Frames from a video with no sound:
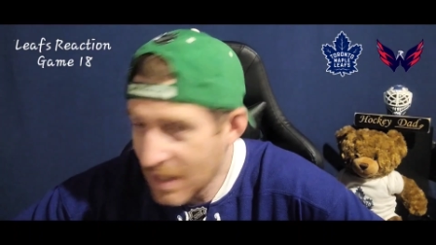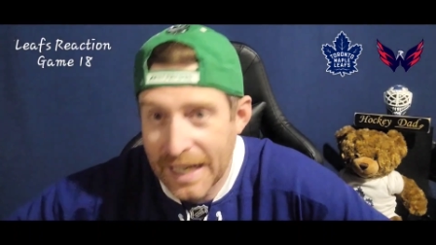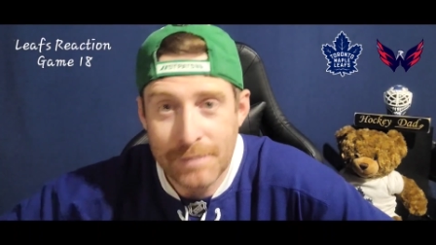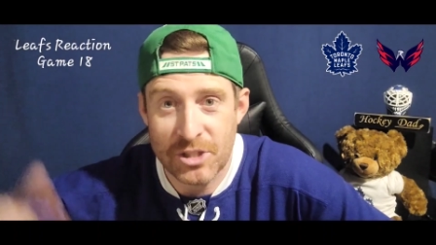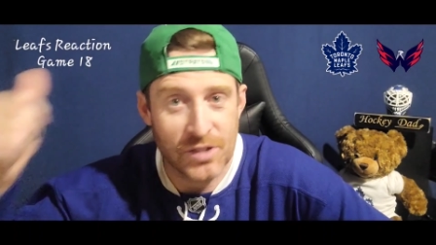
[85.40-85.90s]

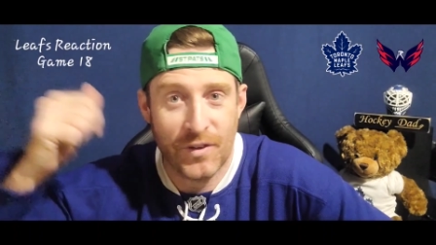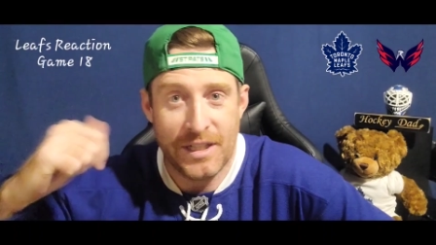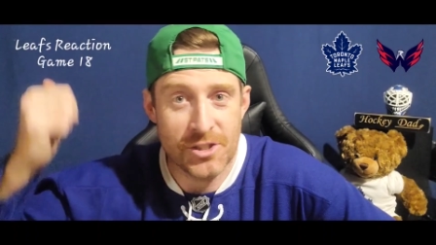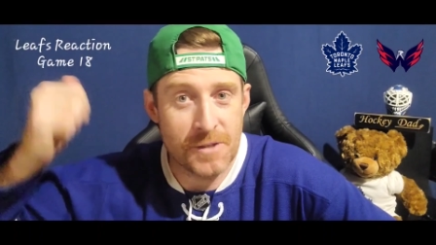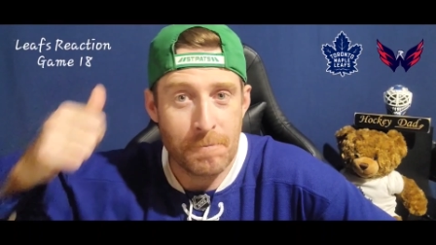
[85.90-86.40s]
the game just
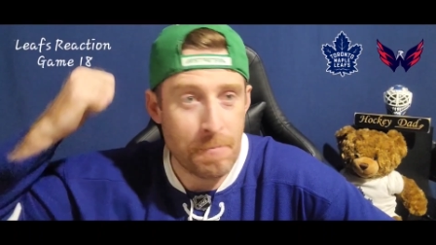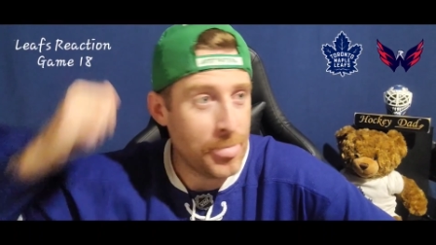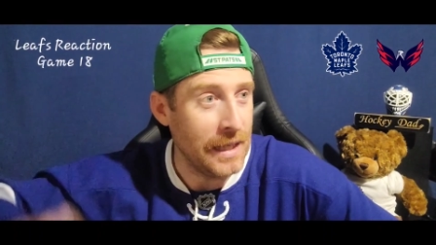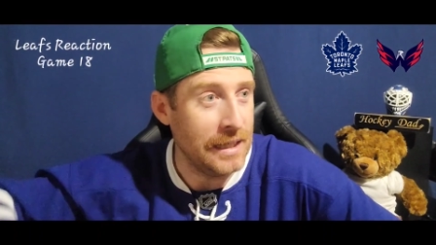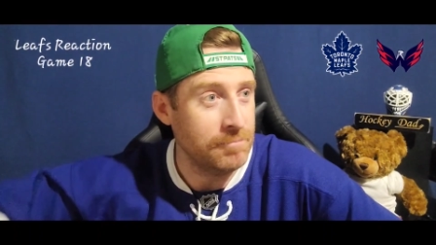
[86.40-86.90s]
finished.
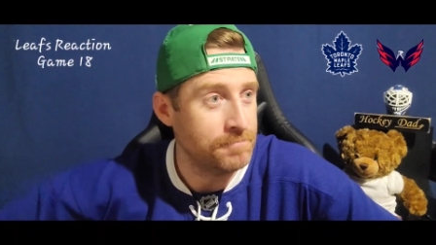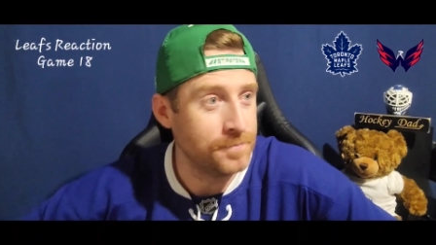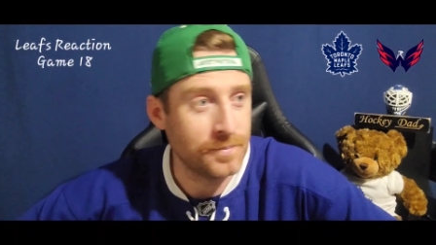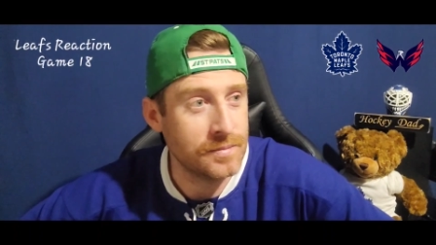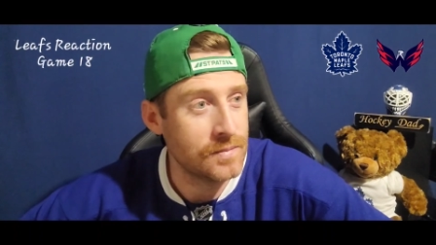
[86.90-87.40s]
I'm
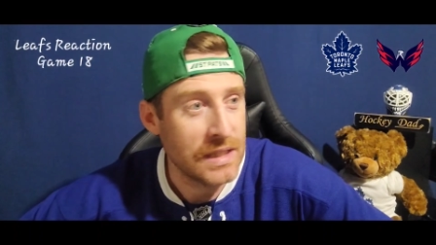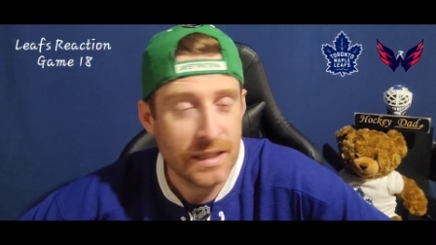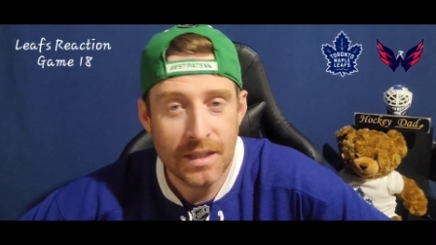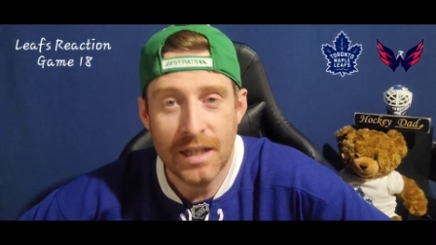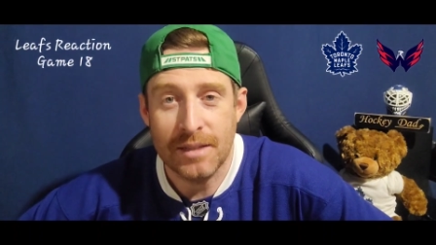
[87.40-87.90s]

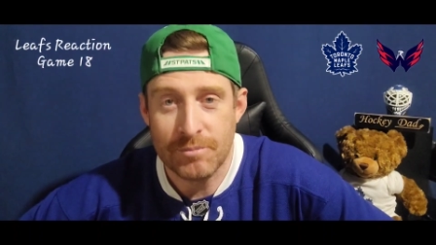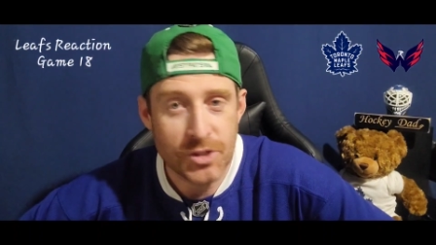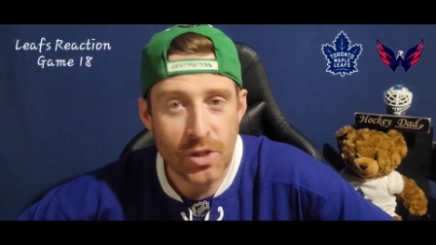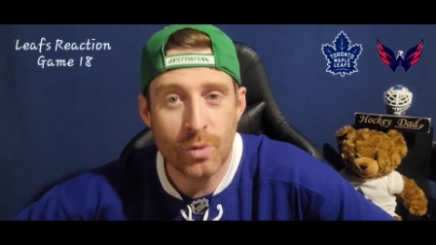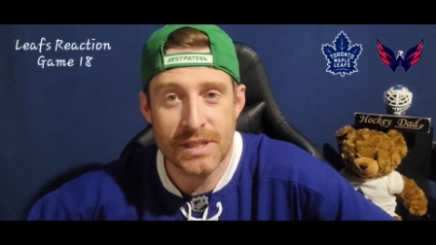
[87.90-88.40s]
I am
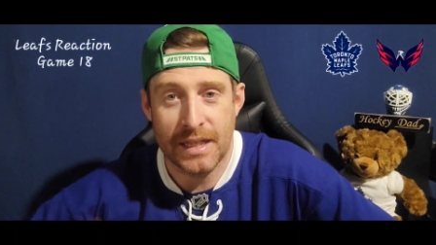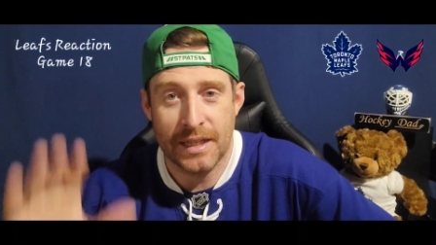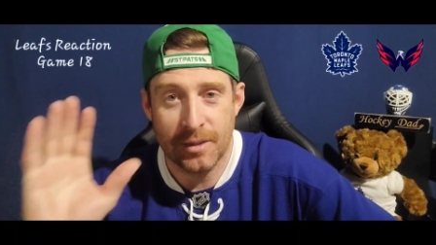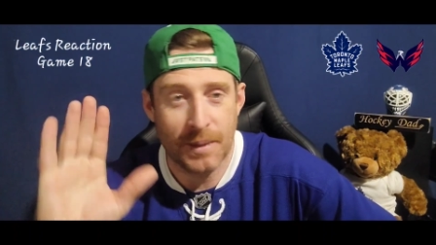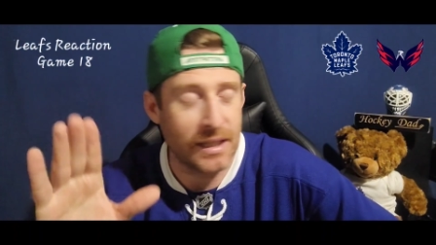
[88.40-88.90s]
so
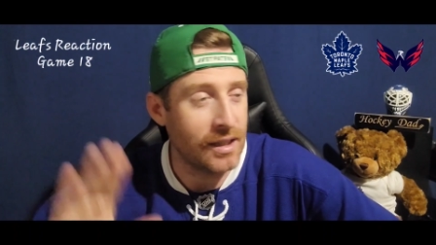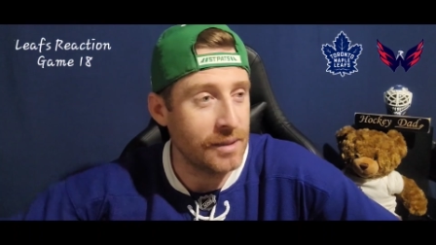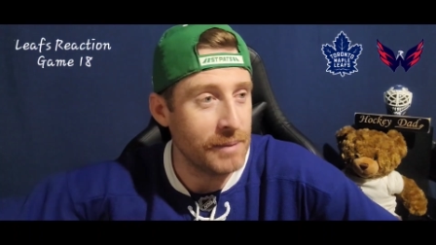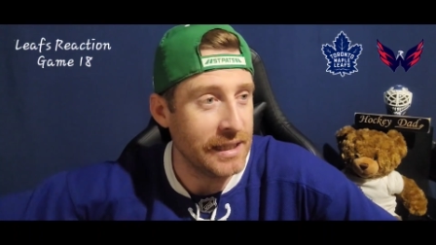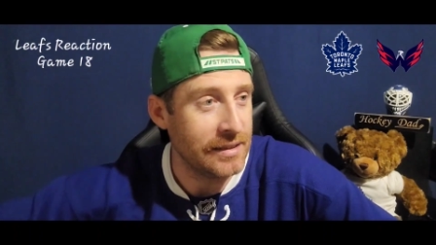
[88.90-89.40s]
tired, but I
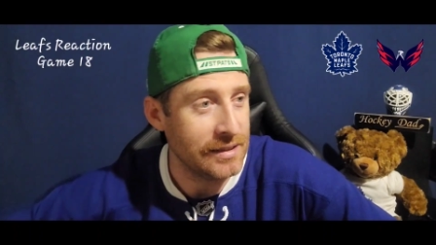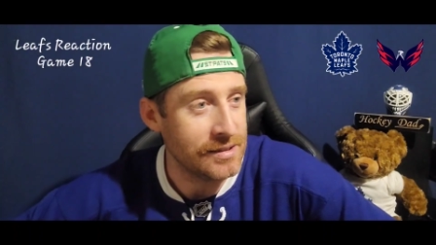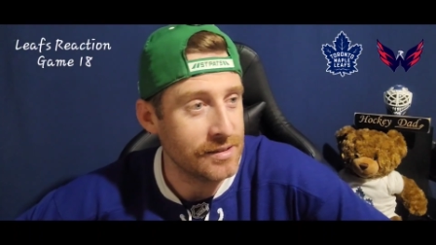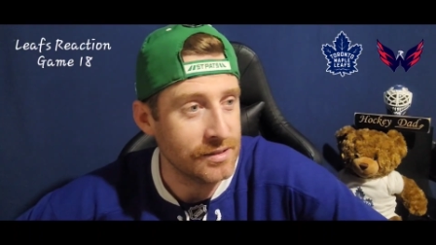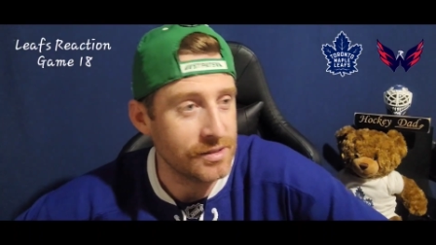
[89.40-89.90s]
gotta make
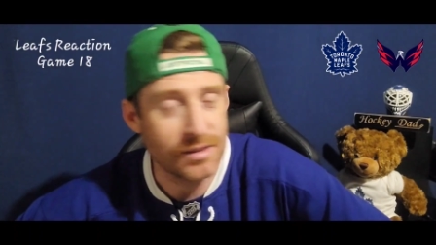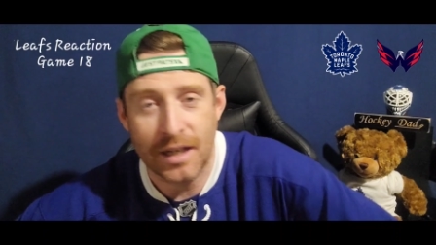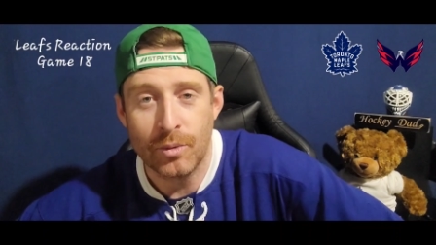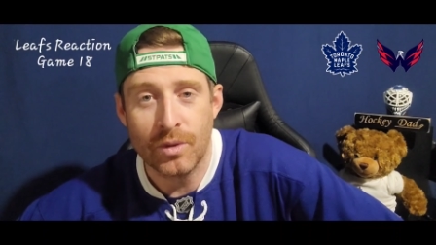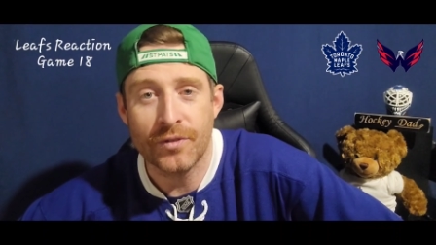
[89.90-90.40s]
this because
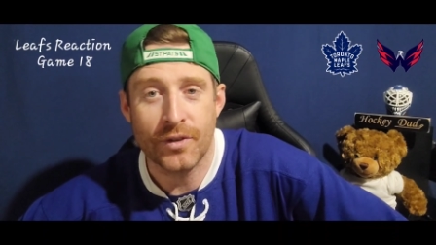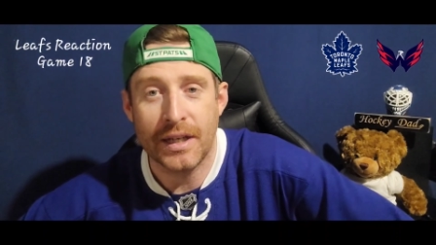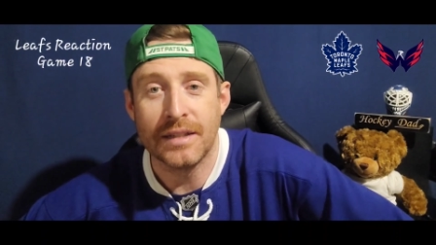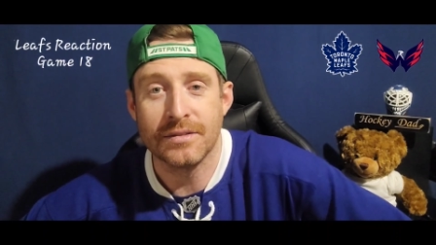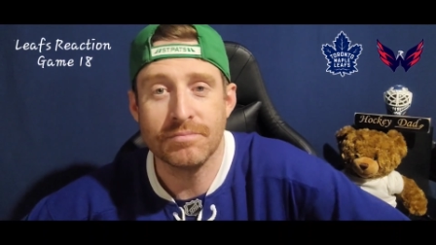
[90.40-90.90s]
I will
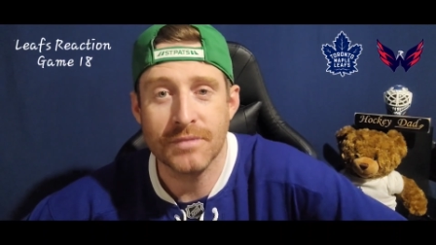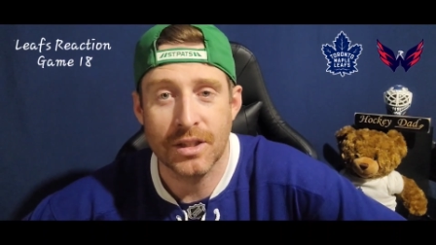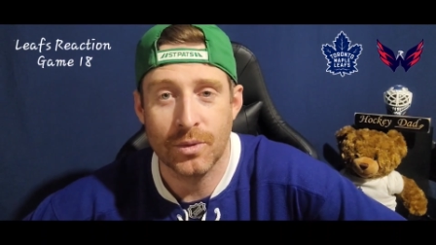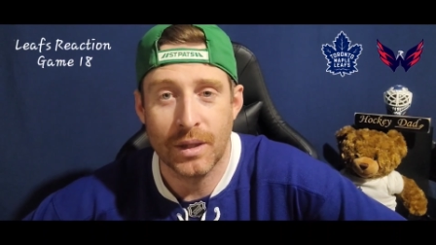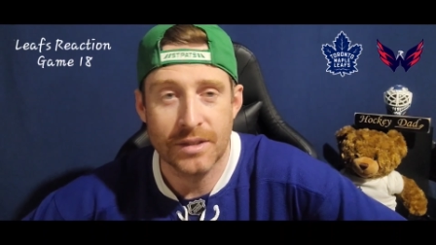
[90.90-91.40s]
forget
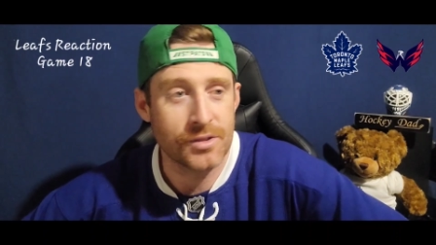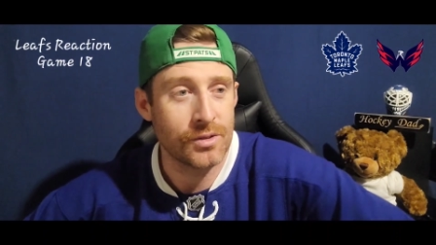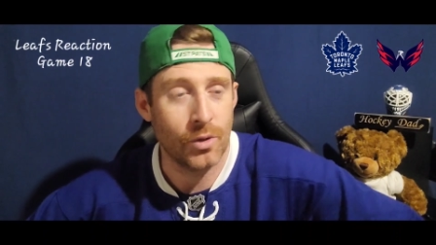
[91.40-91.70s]
otherwise.